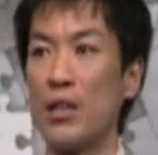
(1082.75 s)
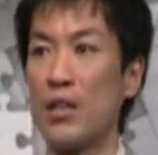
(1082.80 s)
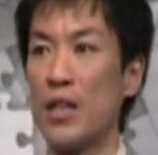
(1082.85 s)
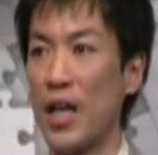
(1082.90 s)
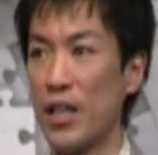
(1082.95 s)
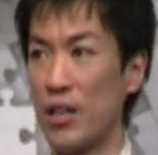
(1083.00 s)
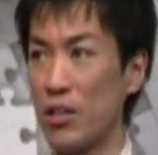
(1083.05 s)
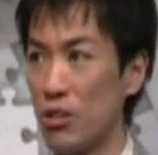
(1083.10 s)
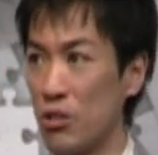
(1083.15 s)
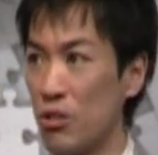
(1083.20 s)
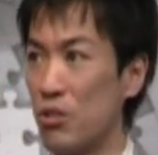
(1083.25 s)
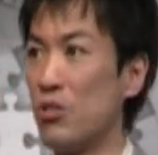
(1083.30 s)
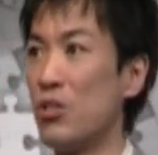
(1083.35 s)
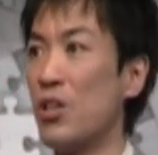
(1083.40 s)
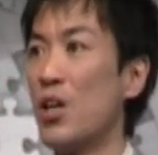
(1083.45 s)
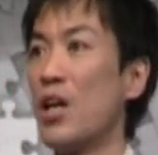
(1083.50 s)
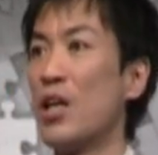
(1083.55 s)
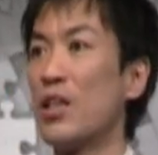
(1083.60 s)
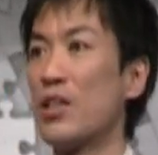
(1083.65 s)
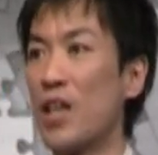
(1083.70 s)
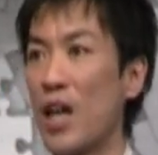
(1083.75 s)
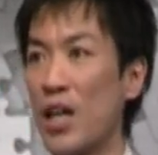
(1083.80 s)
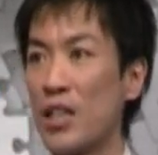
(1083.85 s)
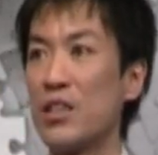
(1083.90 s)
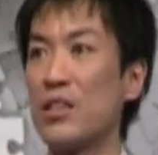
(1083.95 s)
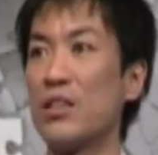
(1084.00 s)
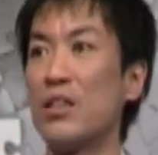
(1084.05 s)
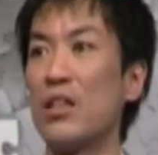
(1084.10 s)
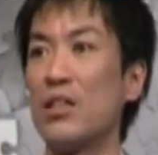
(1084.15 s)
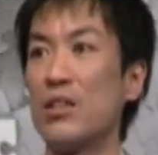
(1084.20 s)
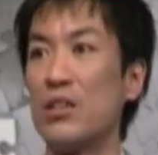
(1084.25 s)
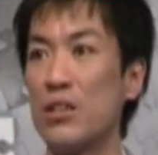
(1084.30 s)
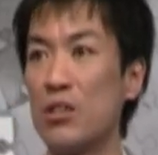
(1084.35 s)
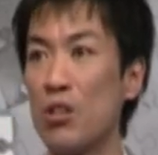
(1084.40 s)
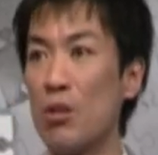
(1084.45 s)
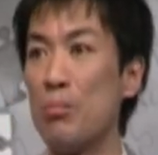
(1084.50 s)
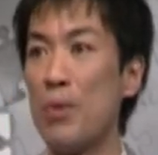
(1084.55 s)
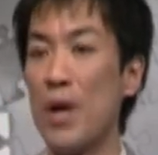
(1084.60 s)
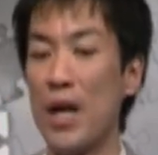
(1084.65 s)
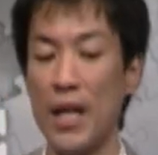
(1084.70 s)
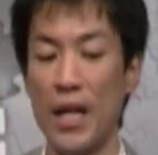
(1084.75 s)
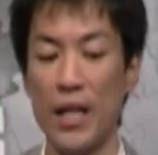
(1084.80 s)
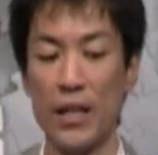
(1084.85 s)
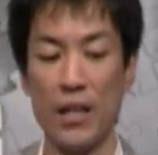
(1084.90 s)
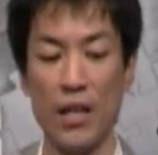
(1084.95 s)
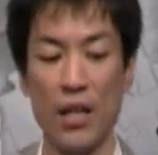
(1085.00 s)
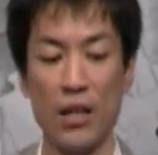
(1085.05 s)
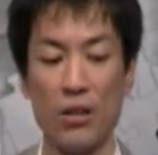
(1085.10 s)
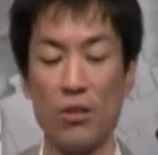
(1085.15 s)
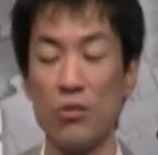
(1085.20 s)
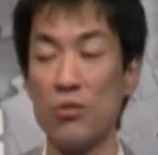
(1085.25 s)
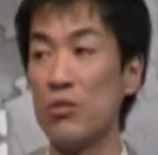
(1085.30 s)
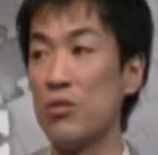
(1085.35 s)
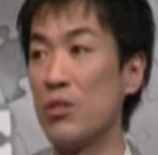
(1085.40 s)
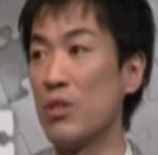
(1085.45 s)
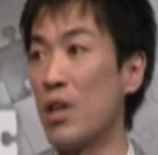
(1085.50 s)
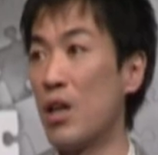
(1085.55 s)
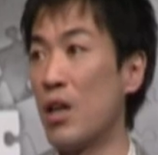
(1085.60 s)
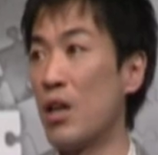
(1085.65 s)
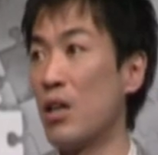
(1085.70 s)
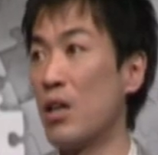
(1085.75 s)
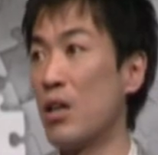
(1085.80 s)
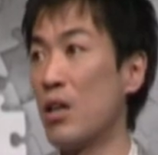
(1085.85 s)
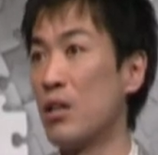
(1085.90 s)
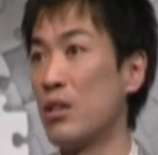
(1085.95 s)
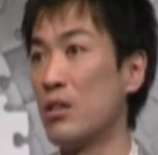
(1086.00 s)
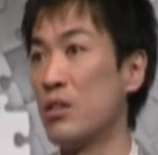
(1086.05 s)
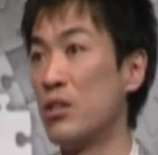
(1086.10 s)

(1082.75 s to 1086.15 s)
that you touch the geopalette to uh,